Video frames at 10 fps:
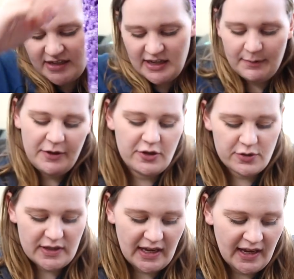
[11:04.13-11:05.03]
ended up
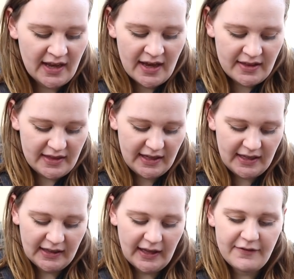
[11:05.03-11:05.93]
using
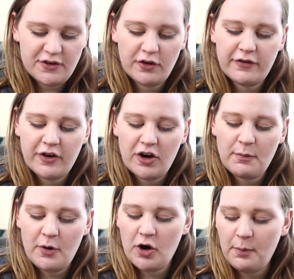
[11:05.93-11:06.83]
the leftover
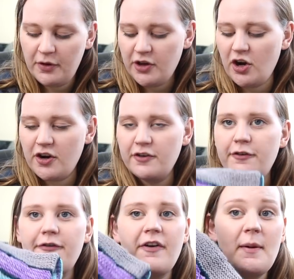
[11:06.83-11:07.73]
purple yarn
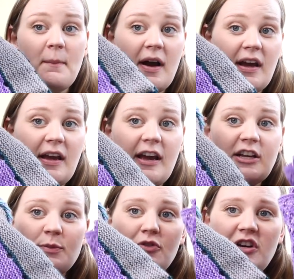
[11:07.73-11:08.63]
from my
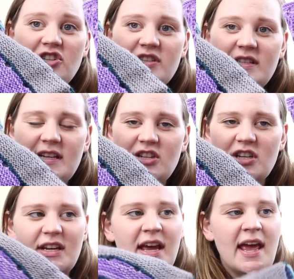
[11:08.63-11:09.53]
Exploration
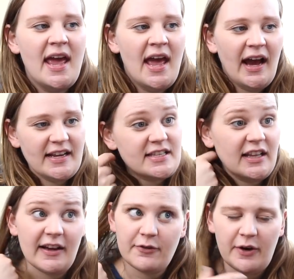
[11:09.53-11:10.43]
Station. I still
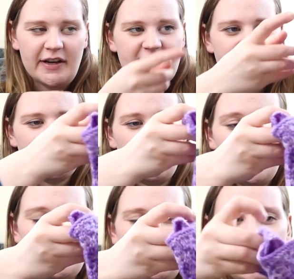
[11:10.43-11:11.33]
have quite
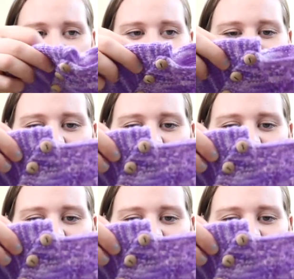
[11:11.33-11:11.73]
a bit left,